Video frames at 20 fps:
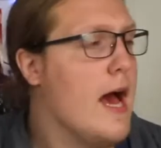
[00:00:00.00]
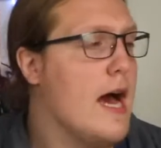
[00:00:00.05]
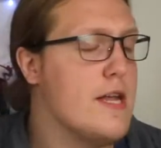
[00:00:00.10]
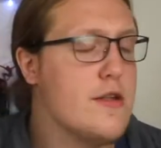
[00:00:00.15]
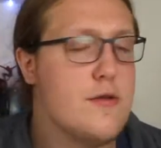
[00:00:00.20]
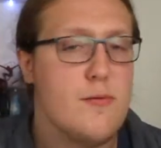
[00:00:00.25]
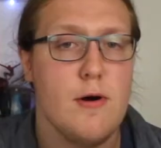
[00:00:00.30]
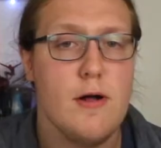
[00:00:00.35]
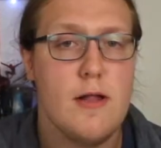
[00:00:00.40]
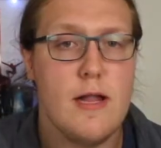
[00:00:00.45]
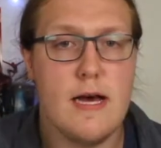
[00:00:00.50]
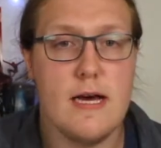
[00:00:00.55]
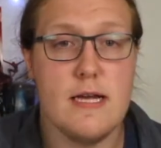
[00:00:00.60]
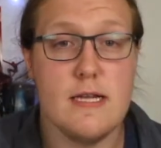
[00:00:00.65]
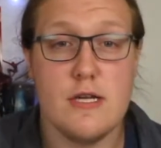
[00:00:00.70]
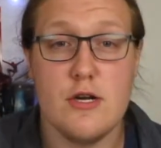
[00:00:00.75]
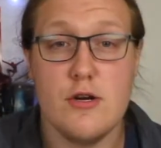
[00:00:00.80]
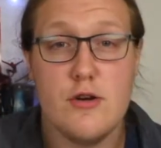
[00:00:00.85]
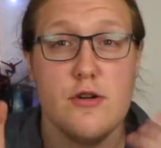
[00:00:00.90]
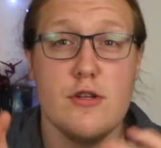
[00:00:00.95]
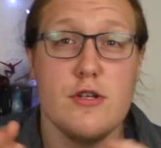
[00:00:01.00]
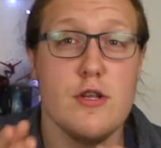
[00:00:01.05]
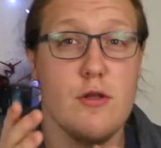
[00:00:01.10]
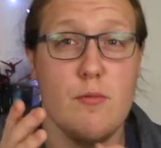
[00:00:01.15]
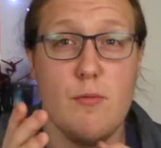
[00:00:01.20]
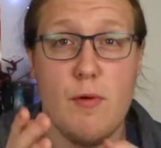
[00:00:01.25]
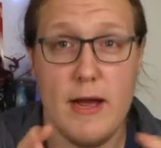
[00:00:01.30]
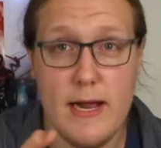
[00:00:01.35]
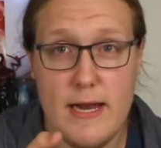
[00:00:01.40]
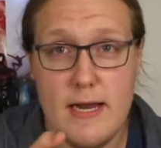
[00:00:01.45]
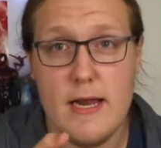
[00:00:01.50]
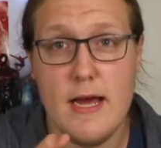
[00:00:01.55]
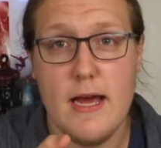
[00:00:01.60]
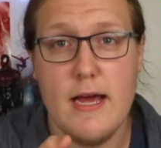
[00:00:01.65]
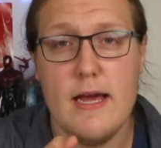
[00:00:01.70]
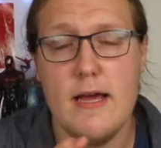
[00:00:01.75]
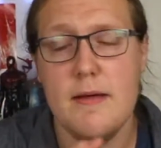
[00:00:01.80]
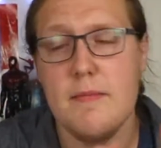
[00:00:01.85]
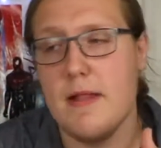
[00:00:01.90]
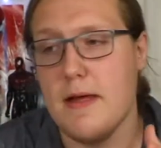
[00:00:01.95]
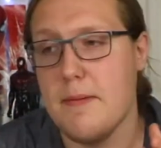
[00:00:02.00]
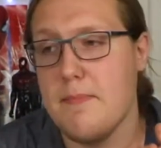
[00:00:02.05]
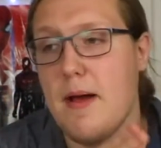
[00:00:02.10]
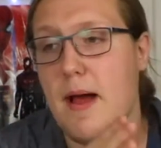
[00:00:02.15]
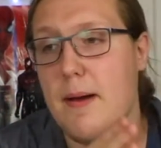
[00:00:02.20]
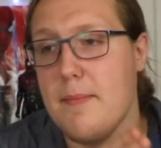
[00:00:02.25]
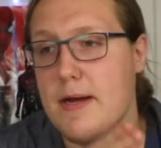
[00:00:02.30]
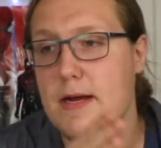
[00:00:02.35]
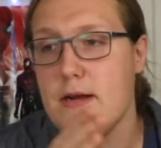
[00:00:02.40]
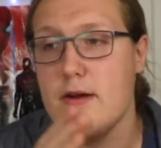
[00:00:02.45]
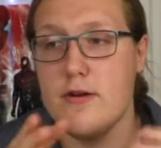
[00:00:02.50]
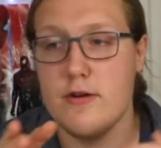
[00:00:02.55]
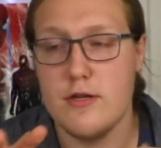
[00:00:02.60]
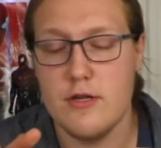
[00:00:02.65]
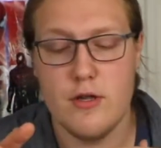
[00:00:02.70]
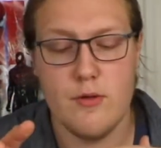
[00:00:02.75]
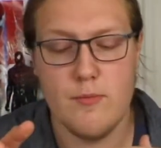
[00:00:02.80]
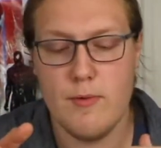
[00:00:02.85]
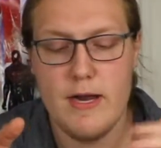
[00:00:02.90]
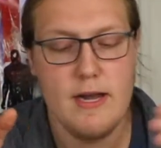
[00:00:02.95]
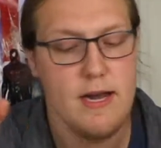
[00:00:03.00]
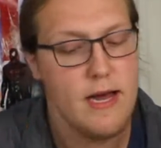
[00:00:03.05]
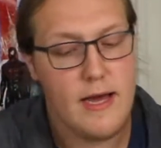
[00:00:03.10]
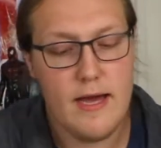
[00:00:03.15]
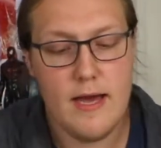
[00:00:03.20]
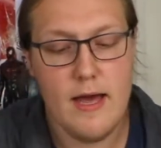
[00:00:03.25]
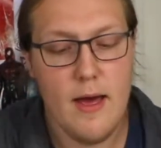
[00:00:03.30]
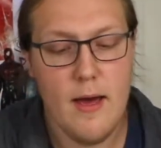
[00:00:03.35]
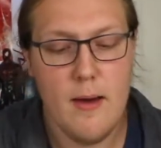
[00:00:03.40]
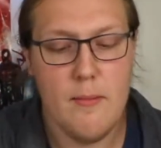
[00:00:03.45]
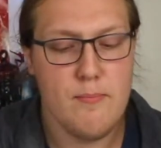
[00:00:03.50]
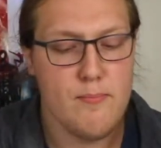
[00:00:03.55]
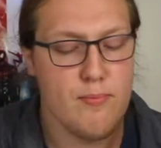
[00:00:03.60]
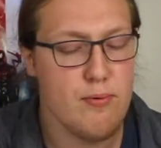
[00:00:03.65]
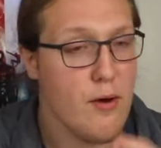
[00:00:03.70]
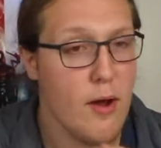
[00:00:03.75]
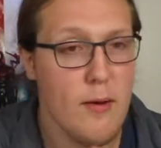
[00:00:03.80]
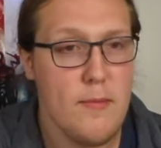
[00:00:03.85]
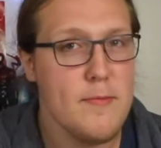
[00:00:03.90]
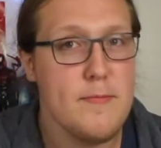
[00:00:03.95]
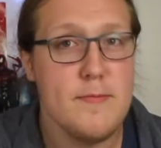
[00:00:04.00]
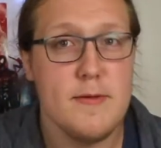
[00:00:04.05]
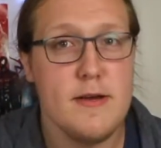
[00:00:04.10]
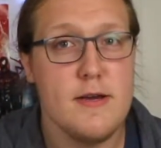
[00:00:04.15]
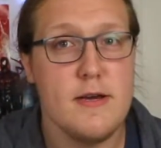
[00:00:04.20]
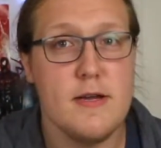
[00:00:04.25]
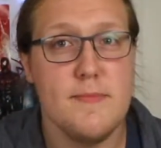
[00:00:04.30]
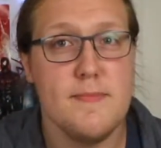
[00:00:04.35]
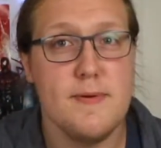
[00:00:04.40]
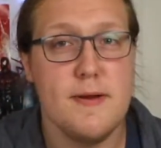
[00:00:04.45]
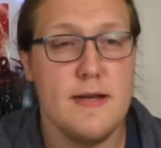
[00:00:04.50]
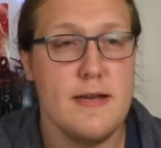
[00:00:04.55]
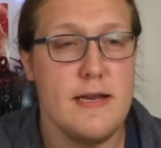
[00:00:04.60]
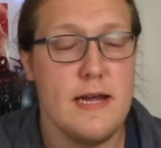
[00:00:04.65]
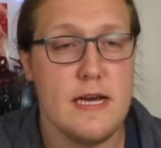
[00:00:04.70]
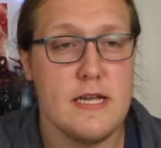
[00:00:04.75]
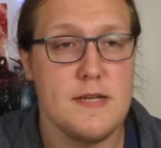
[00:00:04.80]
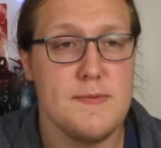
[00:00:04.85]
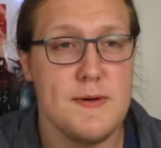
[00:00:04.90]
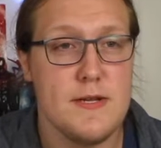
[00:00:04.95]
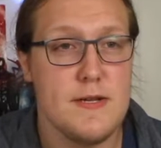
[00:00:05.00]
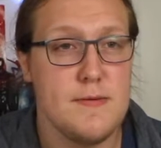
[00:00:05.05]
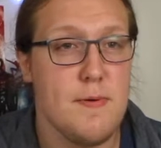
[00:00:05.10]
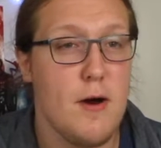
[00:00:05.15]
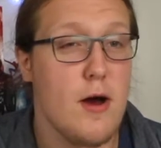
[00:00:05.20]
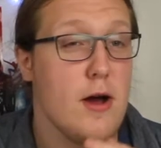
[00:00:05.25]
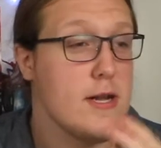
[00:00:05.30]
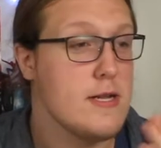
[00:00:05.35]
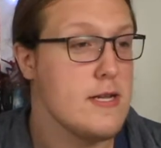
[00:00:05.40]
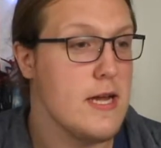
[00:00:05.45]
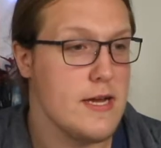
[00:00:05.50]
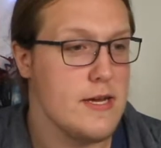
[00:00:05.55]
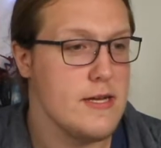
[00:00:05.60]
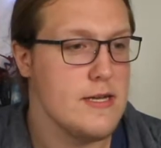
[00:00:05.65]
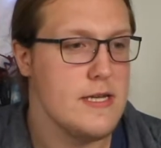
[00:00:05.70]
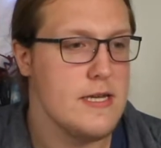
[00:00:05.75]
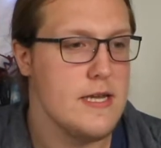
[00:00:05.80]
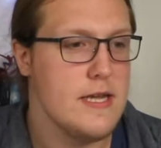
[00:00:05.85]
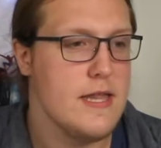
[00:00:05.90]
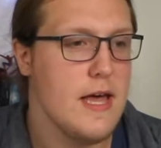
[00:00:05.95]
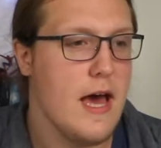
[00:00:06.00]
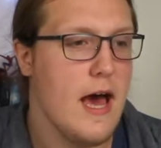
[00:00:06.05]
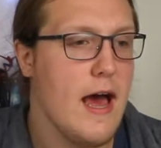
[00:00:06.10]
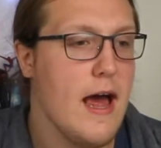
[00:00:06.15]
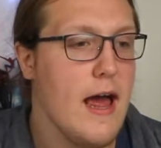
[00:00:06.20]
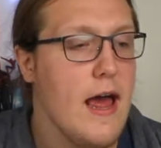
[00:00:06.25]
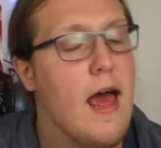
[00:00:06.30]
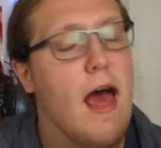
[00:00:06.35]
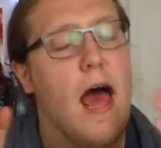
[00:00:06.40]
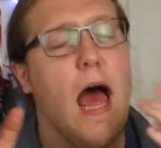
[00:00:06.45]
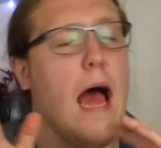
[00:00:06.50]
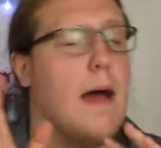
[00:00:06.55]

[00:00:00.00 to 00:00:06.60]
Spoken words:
as well as Curse of the White Knight, like Batman Curse of the White Knight, probably going to be in next month's box. I could see that.